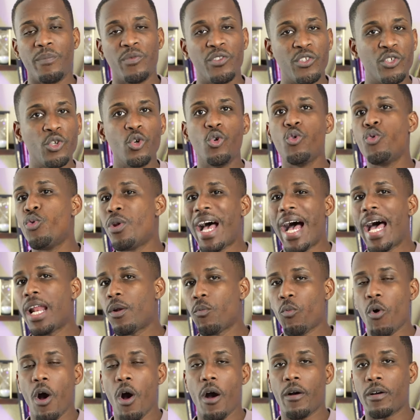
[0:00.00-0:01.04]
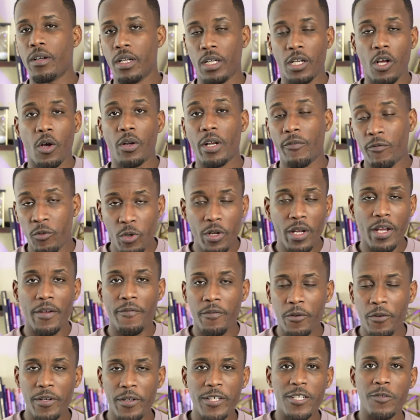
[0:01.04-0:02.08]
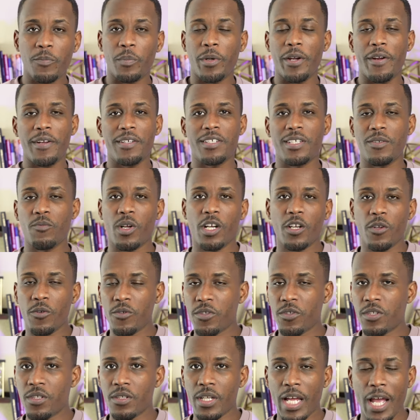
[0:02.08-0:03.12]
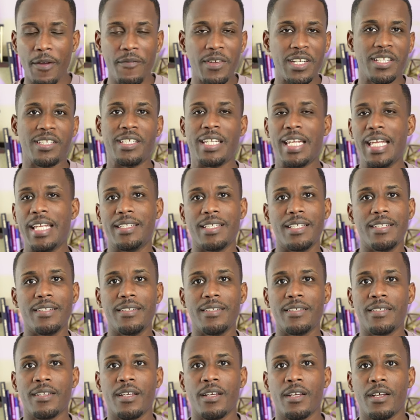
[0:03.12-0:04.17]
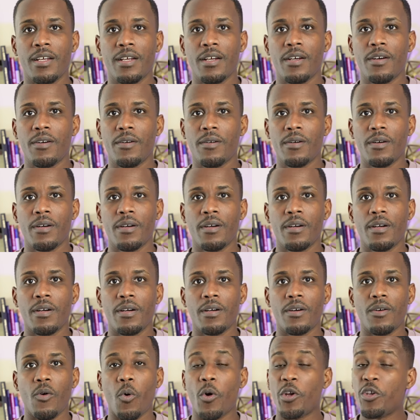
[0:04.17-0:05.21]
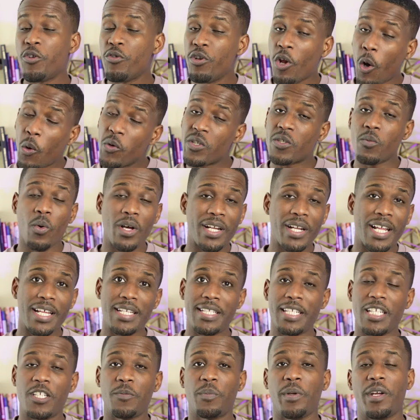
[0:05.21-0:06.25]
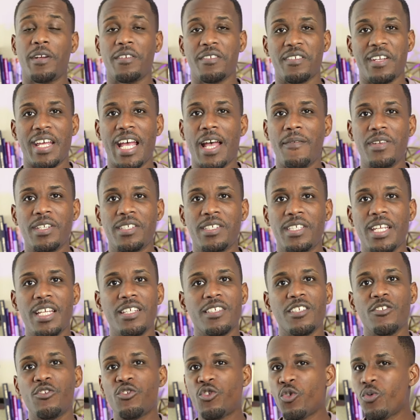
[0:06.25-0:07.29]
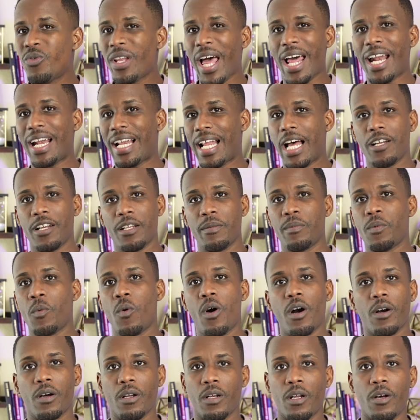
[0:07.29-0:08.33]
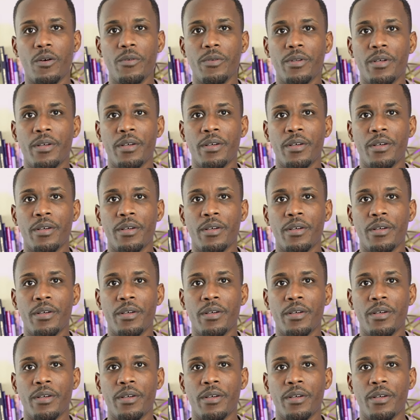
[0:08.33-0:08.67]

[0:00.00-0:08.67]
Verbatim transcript: Do not walk alone. If you're if you're experiencing one of those heavy seasons, or you know someone that's experiencing a heavy season, do not allow them to walk alone.